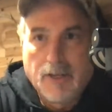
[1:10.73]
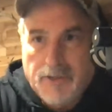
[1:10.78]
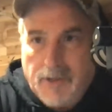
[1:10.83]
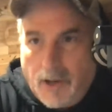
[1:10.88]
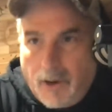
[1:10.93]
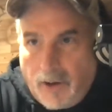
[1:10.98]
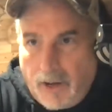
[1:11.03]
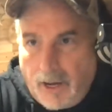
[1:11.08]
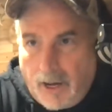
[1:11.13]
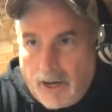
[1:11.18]

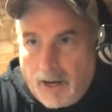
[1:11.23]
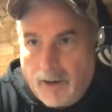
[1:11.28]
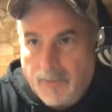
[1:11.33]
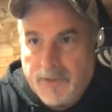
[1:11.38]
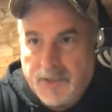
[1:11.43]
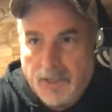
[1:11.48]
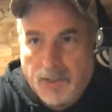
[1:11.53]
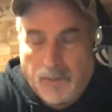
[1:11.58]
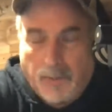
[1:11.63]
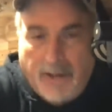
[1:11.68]
So um,
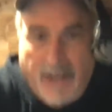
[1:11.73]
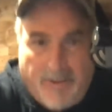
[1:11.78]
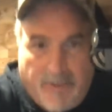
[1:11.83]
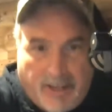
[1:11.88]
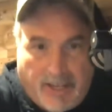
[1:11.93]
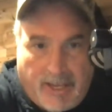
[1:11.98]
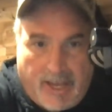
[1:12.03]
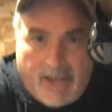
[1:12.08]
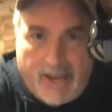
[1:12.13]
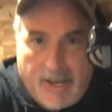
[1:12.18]
since we have
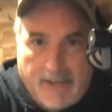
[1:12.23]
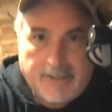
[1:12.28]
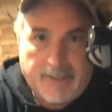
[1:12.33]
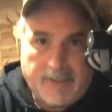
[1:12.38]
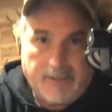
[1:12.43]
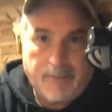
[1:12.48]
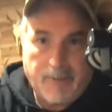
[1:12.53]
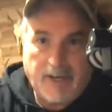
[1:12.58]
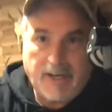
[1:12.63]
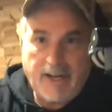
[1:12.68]
a
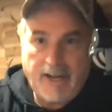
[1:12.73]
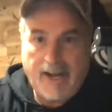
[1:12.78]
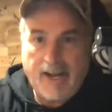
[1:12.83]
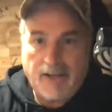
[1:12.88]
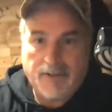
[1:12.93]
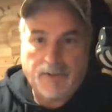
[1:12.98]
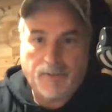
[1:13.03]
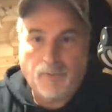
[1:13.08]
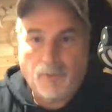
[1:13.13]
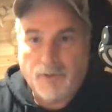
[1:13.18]
guest, I'm going to ask.